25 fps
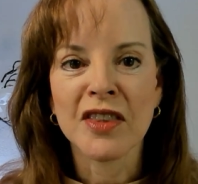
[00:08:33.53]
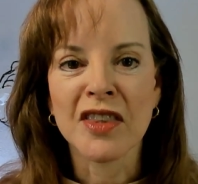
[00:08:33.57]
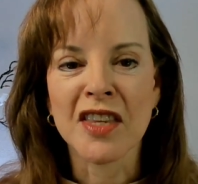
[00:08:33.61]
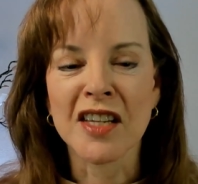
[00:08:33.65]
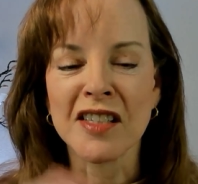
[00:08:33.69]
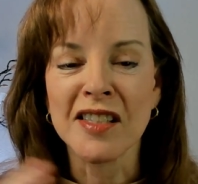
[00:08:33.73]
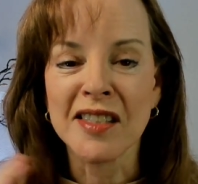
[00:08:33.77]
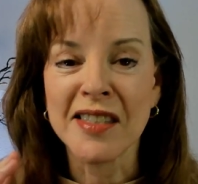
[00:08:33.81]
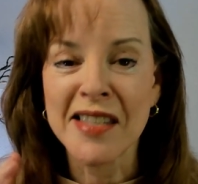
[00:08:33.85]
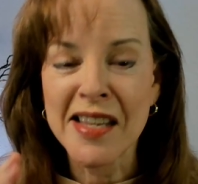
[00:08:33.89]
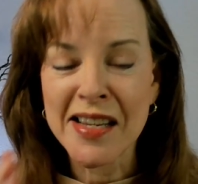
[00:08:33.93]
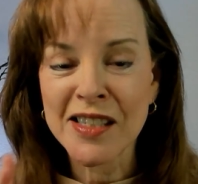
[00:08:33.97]

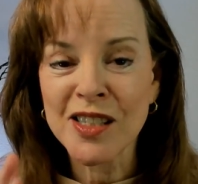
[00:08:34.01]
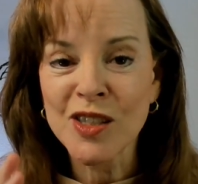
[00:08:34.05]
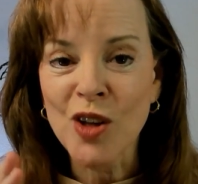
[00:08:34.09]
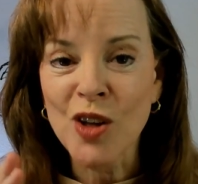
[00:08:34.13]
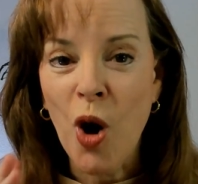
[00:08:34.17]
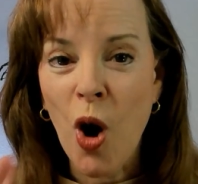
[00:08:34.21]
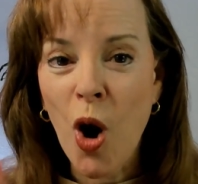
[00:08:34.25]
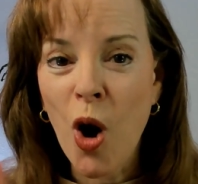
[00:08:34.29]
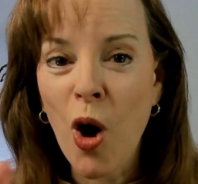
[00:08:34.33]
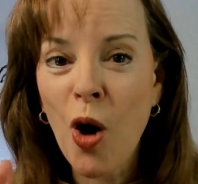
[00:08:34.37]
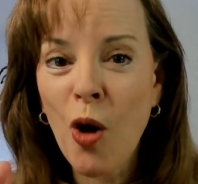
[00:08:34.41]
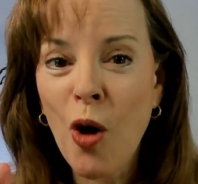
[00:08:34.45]
Does this
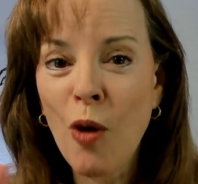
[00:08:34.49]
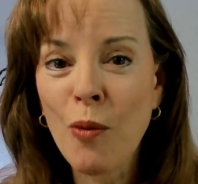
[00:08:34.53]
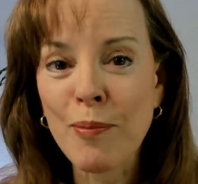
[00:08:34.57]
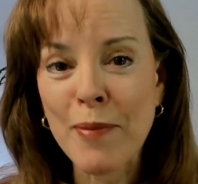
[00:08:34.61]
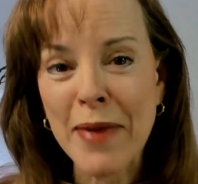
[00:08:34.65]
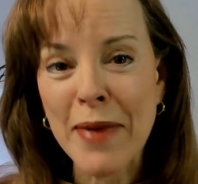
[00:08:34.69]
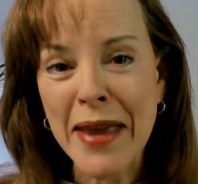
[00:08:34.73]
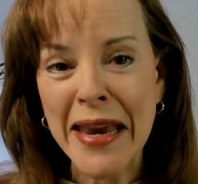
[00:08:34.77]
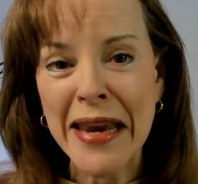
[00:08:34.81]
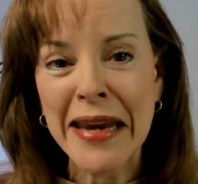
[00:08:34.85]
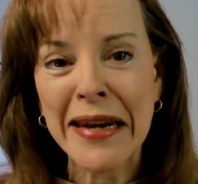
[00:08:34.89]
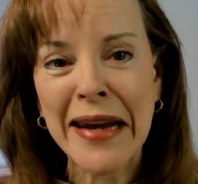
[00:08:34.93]
all
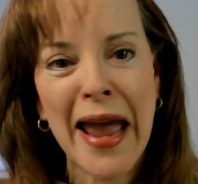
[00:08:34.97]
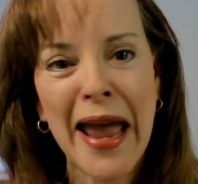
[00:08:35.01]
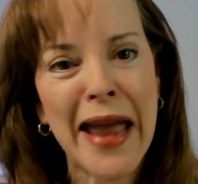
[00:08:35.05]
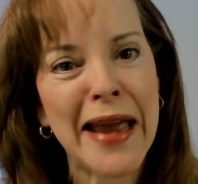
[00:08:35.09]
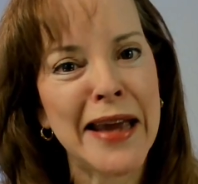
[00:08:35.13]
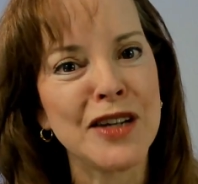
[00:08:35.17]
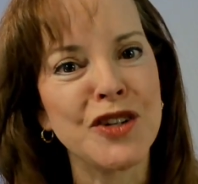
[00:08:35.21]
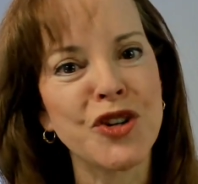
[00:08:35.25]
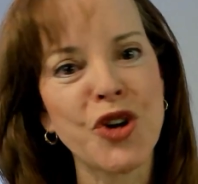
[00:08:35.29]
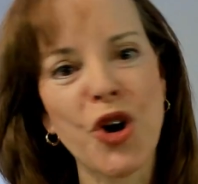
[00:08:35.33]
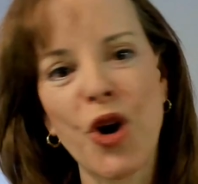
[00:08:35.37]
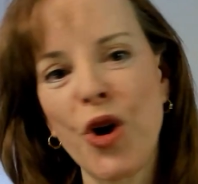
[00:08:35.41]
mean
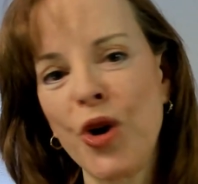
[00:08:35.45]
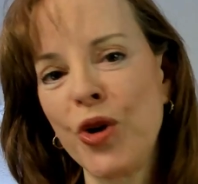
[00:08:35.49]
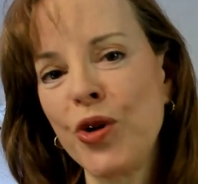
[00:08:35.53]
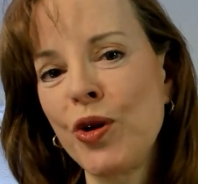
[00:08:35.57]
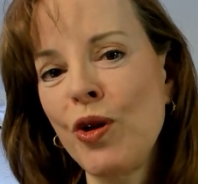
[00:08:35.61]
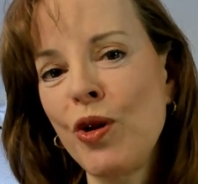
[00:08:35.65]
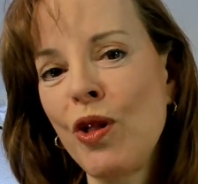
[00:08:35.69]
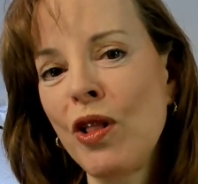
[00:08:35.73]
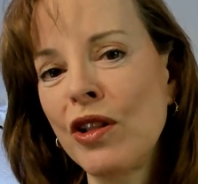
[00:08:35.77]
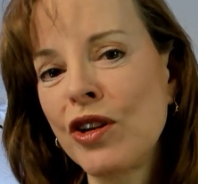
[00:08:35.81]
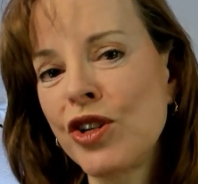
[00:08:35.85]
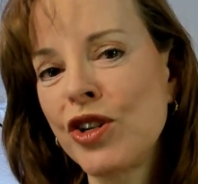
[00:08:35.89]
a
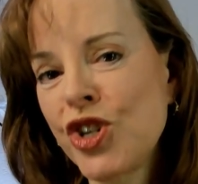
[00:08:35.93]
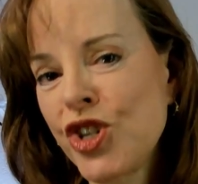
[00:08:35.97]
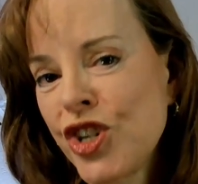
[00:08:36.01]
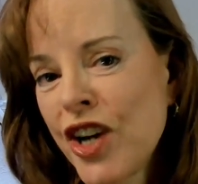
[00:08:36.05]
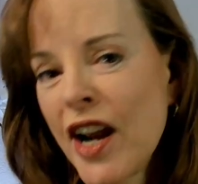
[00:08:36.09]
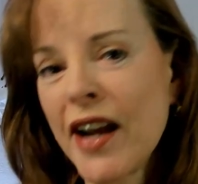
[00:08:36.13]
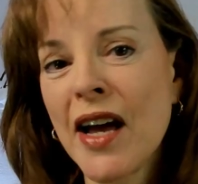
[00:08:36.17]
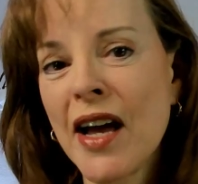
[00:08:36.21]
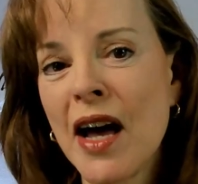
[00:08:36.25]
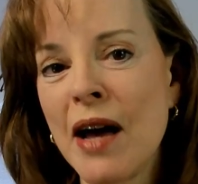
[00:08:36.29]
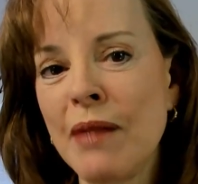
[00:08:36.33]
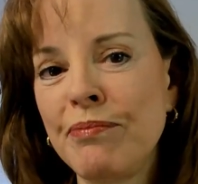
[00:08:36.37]
total
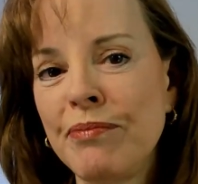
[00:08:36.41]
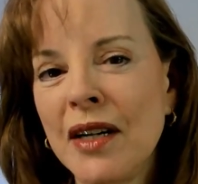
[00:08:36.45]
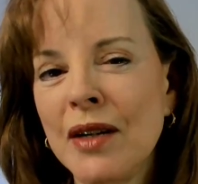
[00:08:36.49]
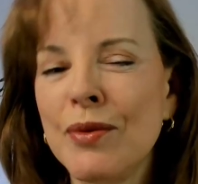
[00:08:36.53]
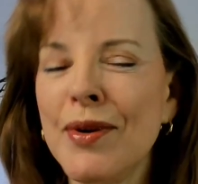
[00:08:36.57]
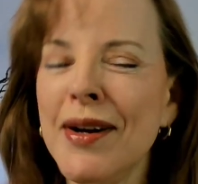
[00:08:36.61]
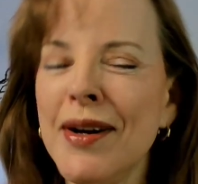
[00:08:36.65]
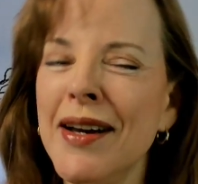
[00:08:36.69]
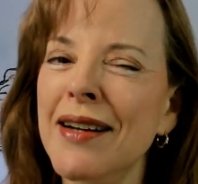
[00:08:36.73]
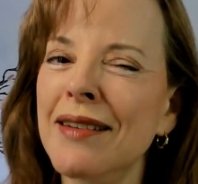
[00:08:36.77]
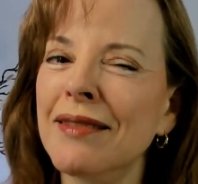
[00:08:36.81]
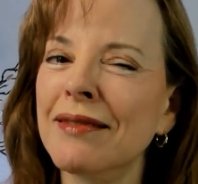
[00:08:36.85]
shakeup?
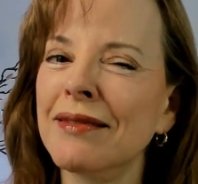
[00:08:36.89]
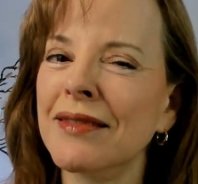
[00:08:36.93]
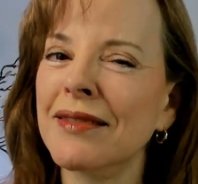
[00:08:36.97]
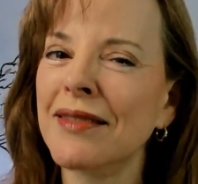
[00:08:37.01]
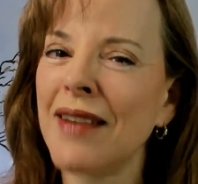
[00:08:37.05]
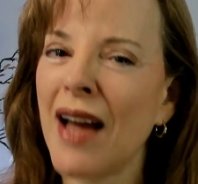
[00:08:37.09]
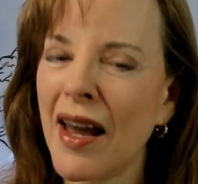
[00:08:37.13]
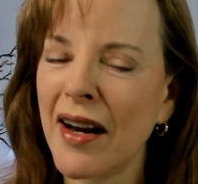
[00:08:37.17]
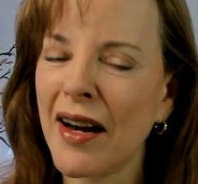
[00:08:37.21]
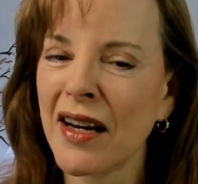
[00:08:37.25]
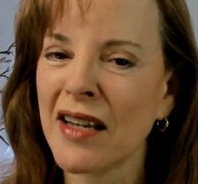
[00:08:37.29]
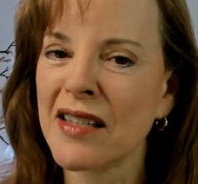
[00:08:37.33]
Well,
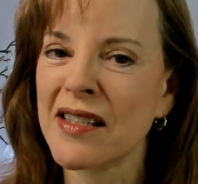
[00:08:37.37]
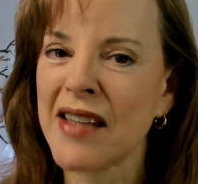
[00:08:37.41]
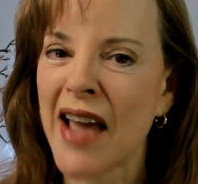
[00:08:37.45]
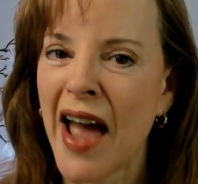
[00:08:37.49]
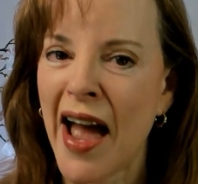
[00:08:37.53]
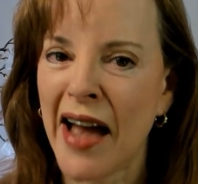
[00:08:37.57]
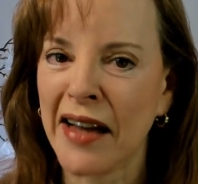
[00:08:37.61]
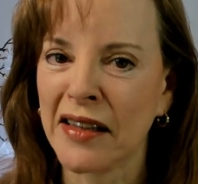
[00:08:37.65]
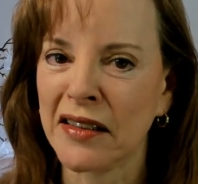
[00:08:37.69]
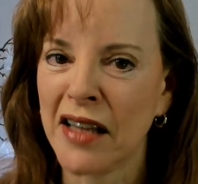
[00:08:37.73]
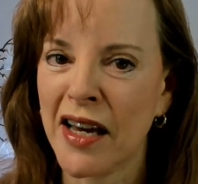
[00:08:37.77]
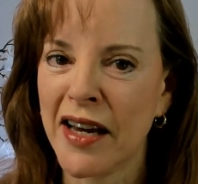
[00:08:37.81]
not
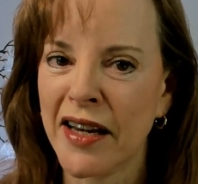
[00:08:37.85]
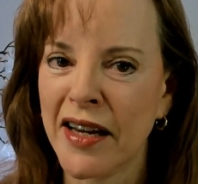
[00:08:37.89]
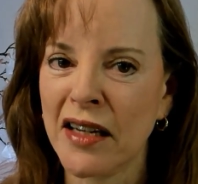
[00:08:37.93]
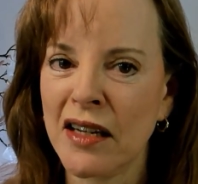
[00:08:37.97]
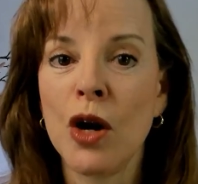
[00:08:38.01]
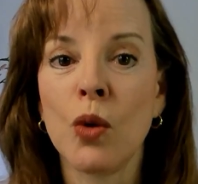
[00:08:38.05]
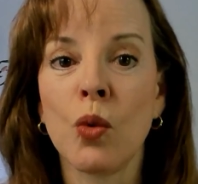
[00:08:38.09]
exactly.